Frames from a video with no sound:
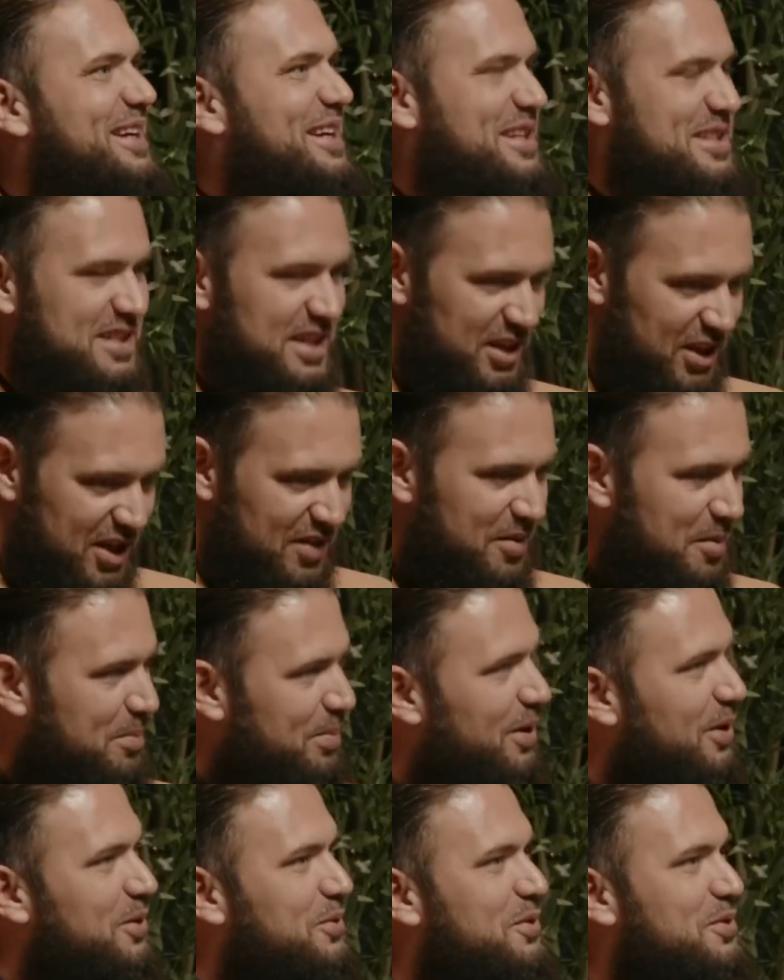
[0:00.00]
And he's like, give a
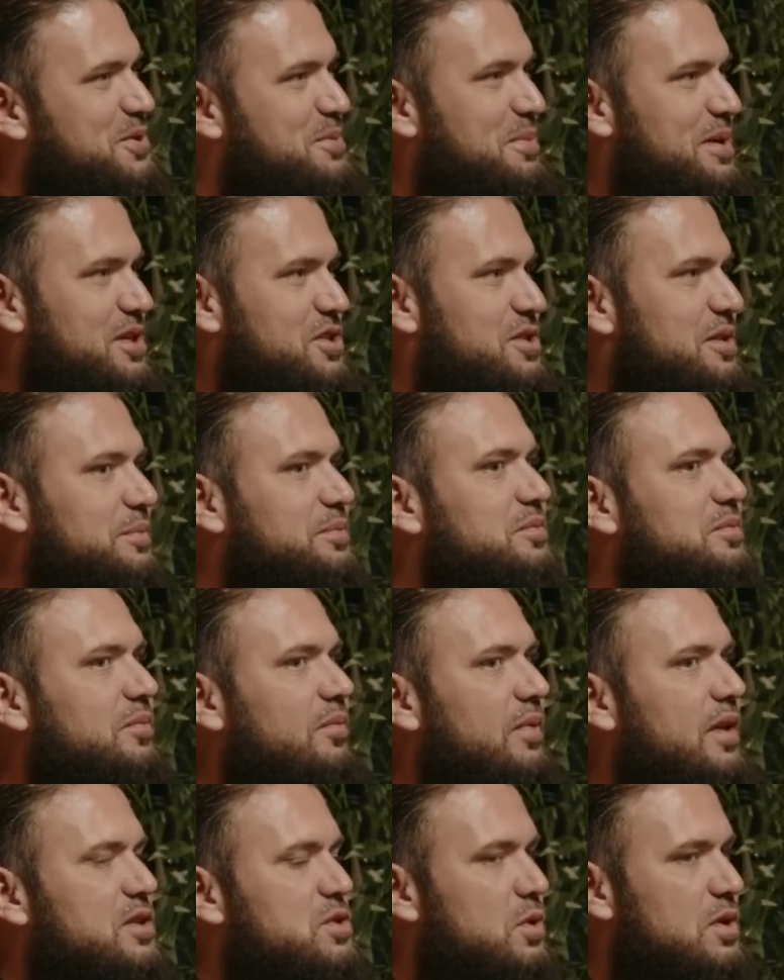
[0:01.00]
powerful speech.
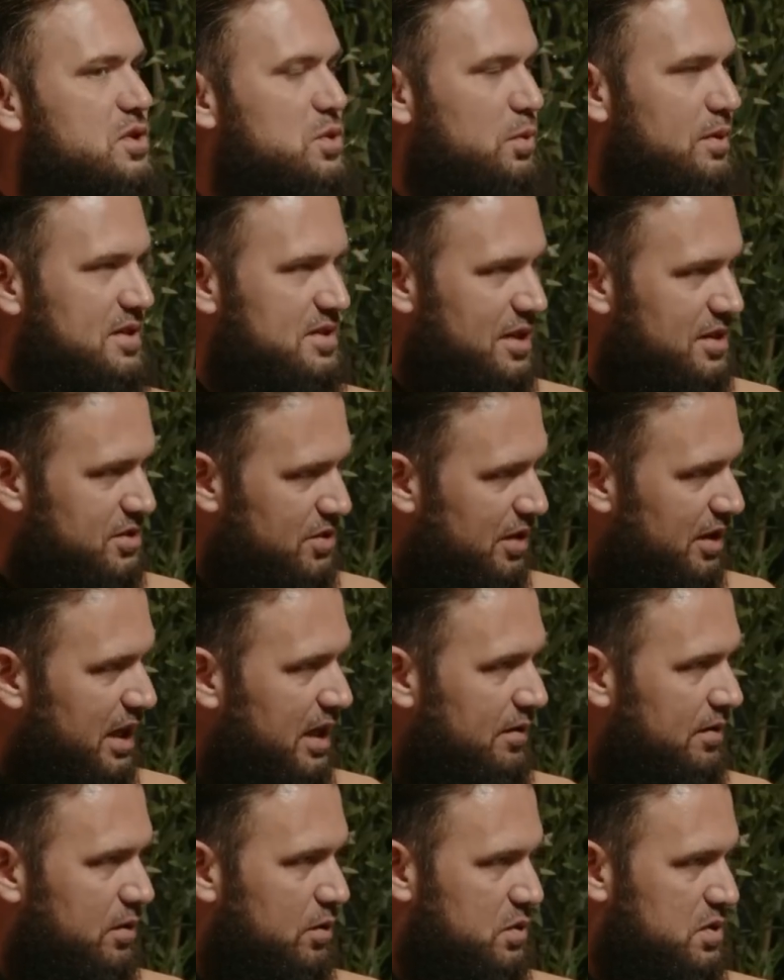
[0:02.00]
So as soon as I started
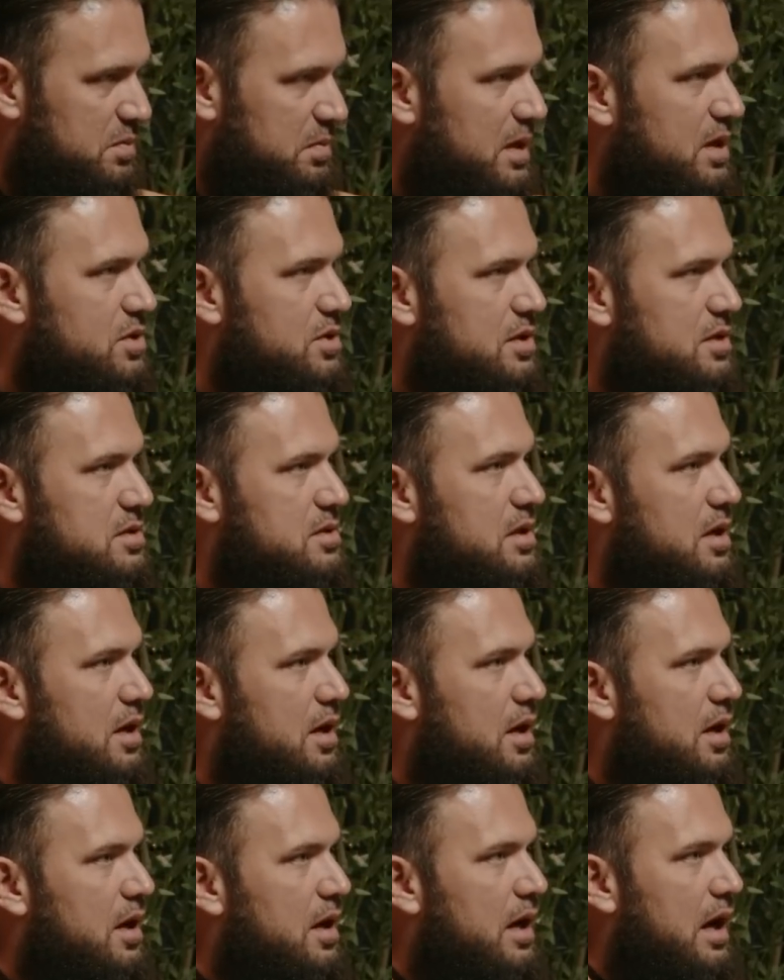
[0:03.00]
giving those speeches,
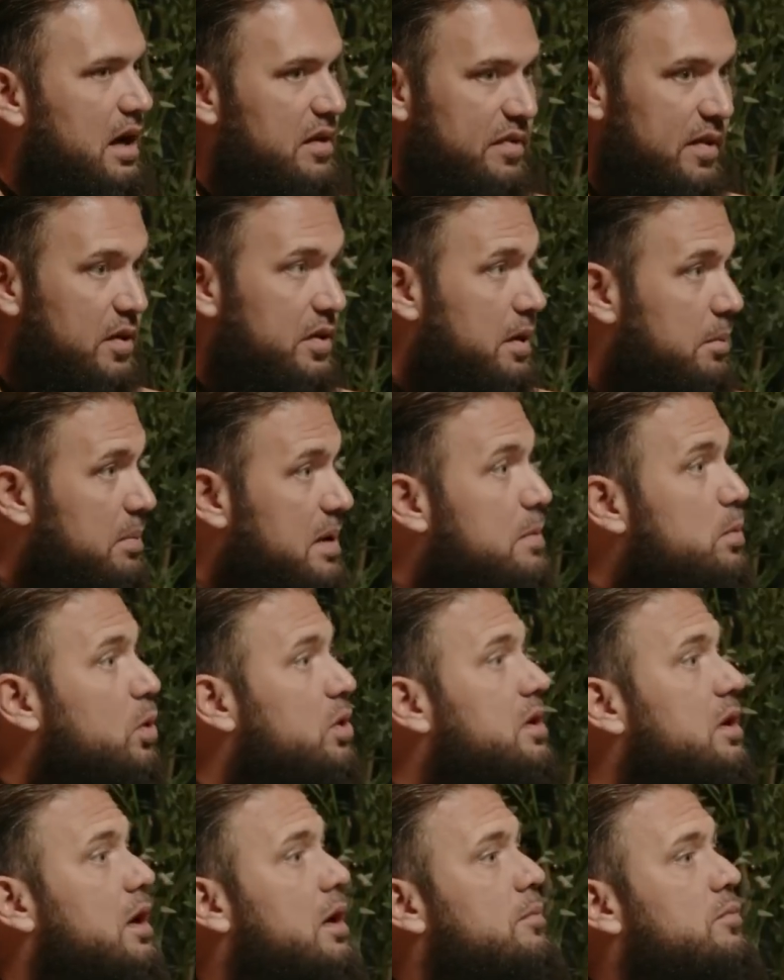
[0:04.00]
I found that people
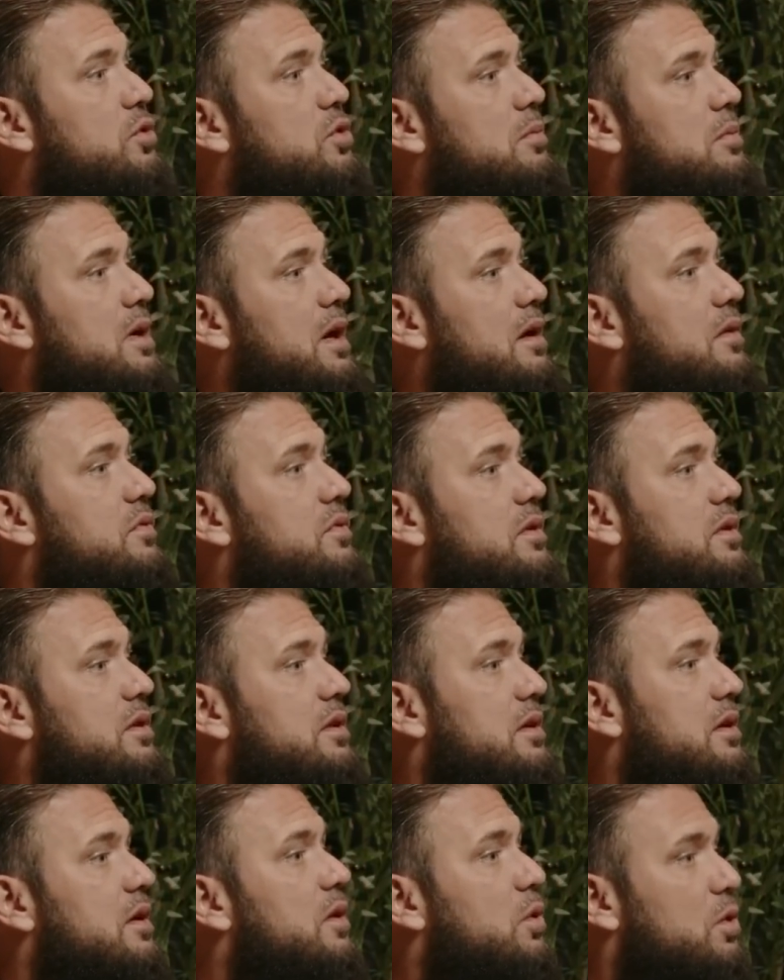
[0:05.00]
would come to me after
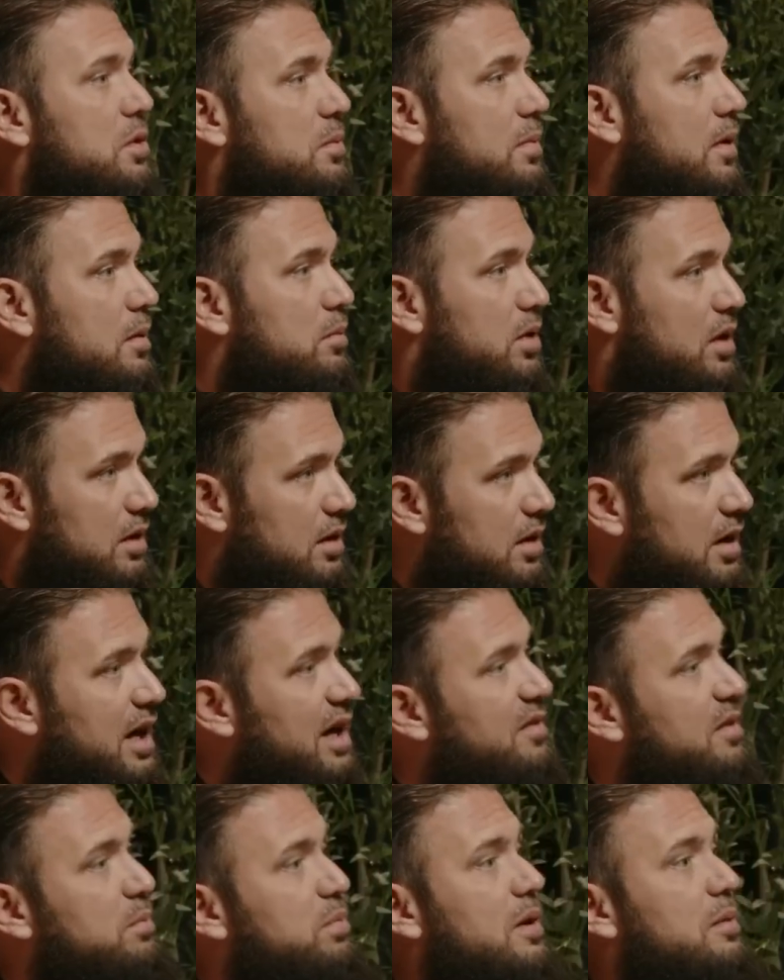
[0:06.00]
the khutbah. Brother, I
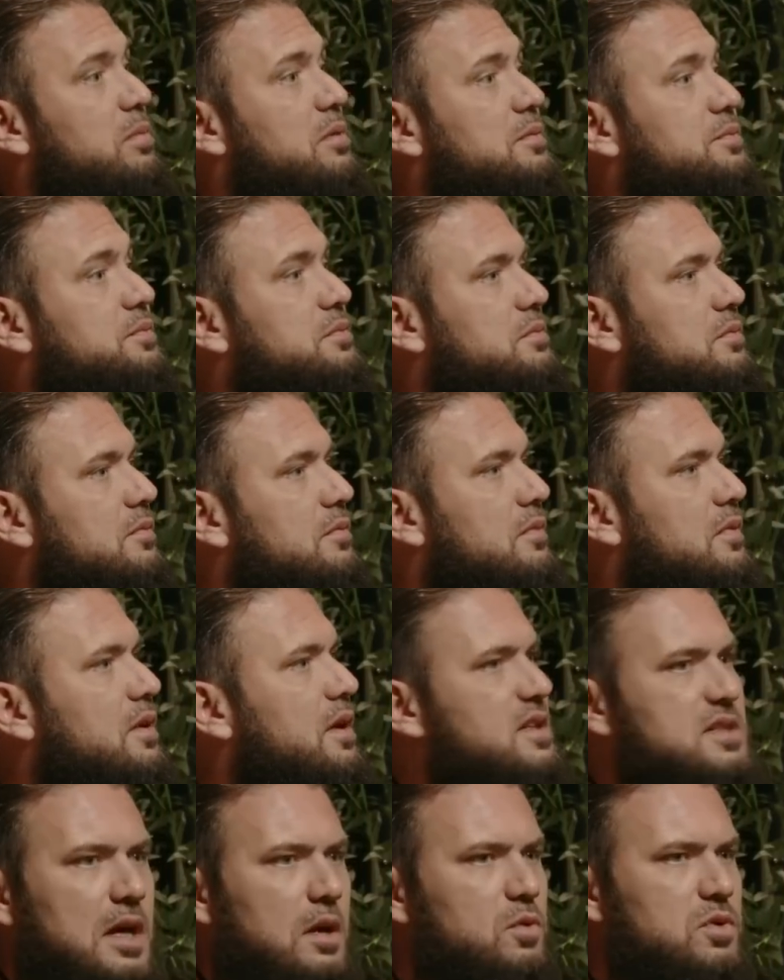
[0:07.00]
have a problem.
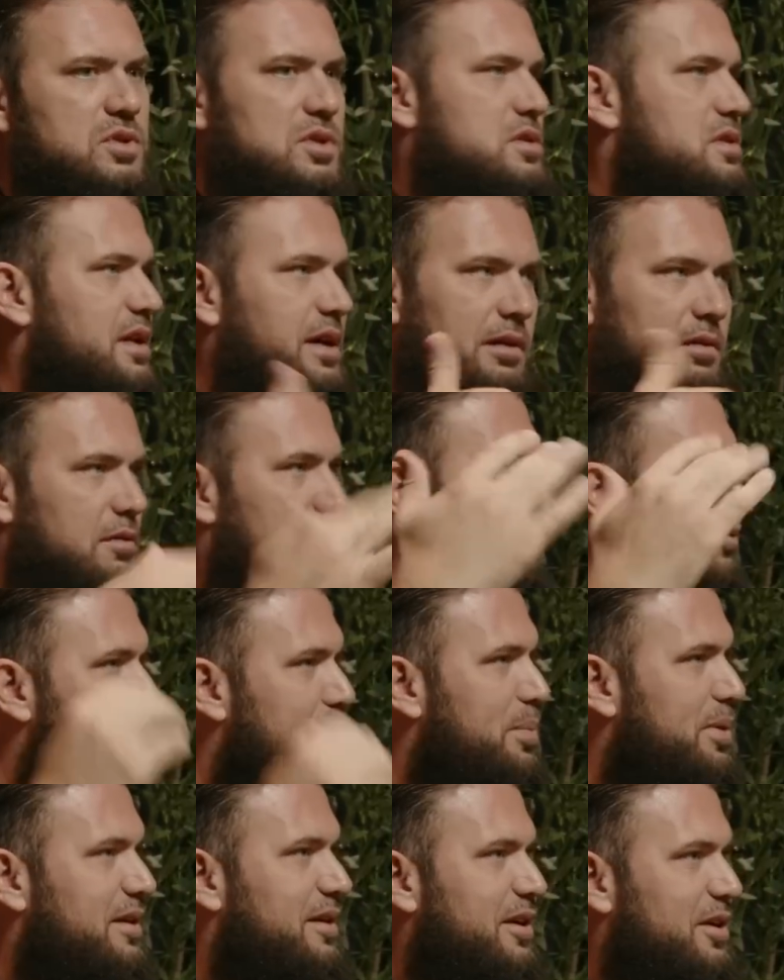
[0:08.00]
Because I was just
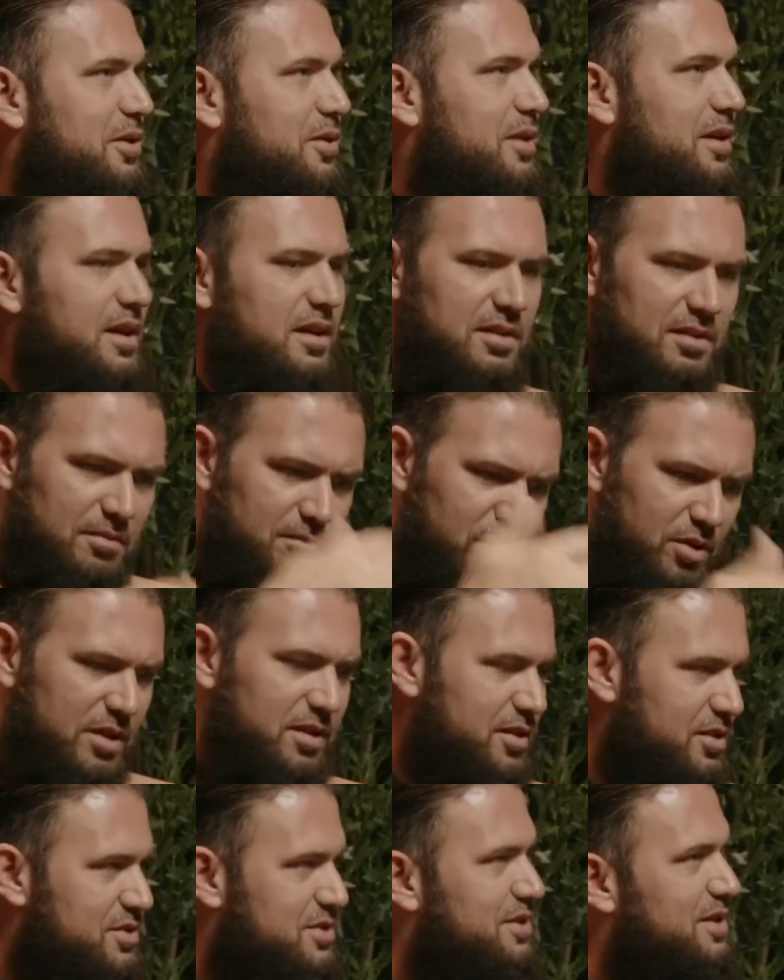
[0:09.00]
ripping it, like,
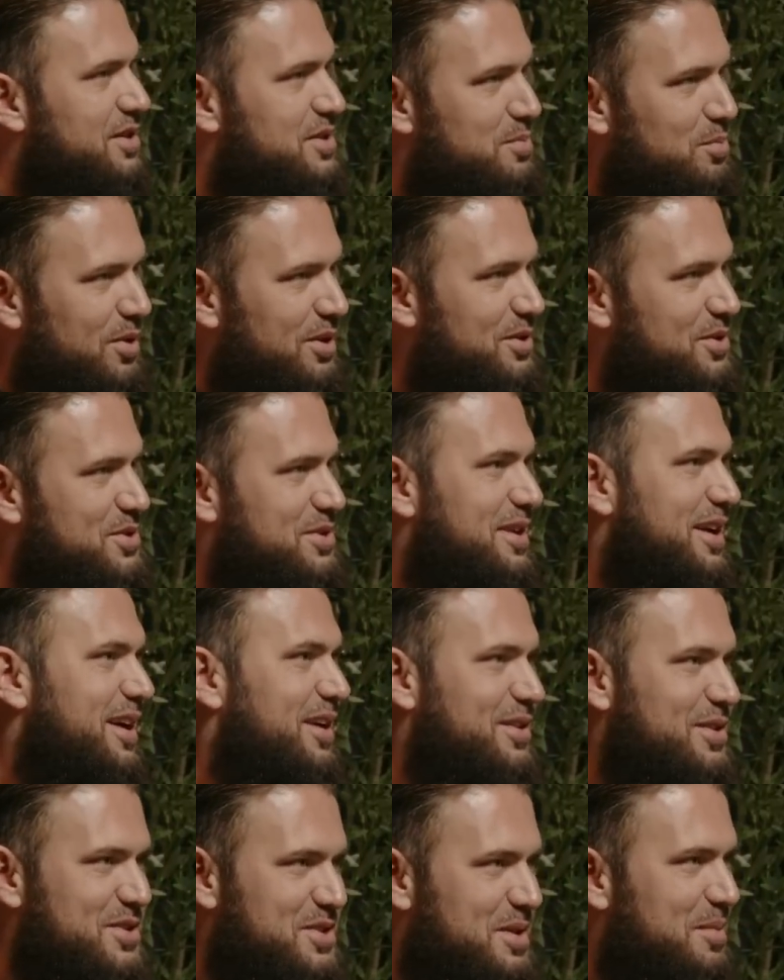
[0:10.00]
brother's this, brother's
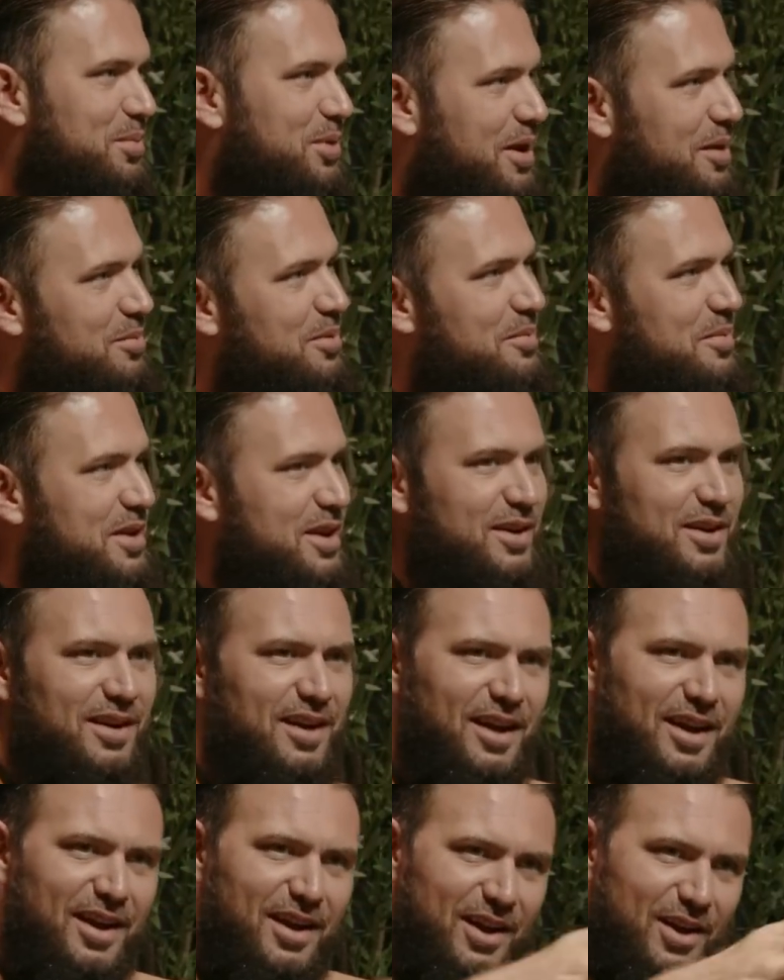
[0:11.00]
that, this is the problem here.
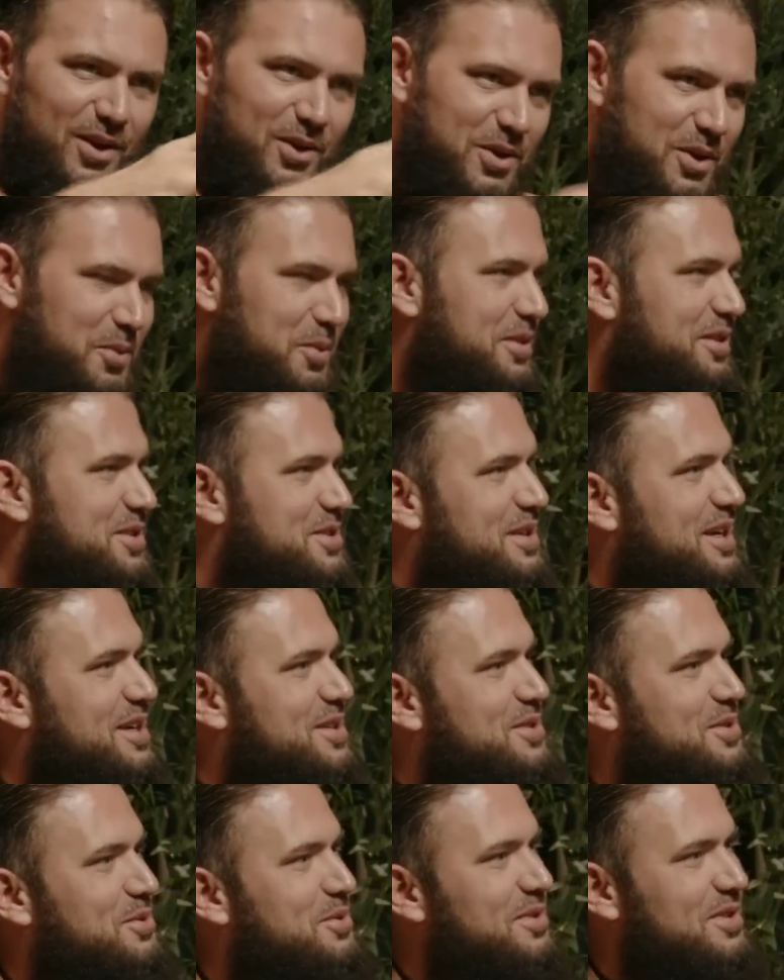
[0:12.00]
Look at what these
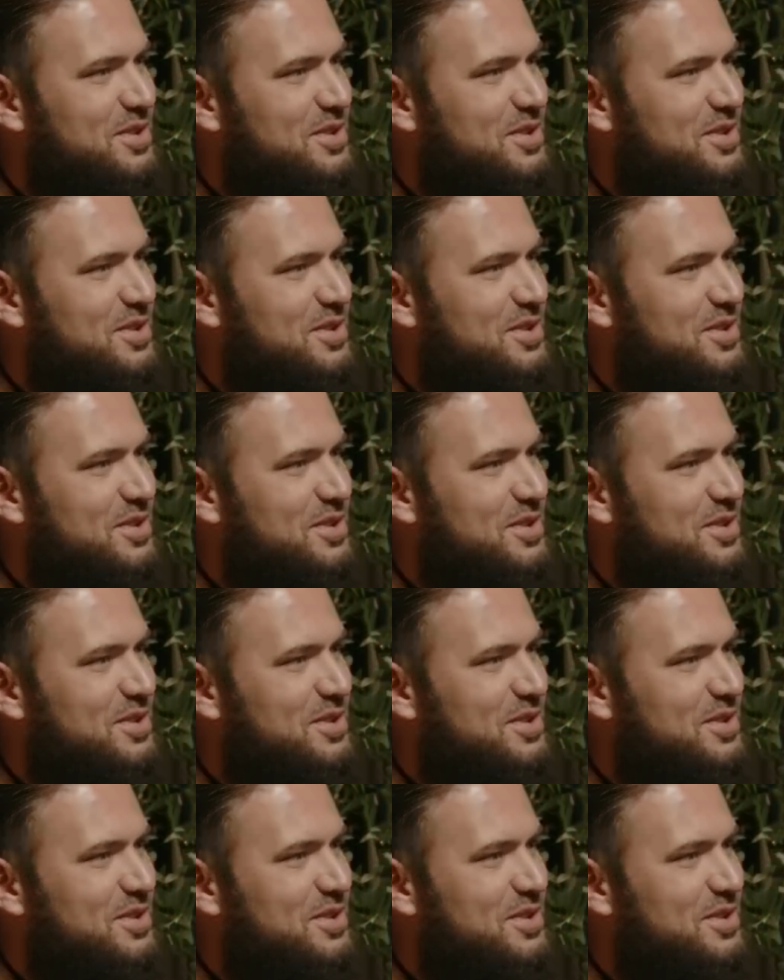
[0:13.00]
guys are doing.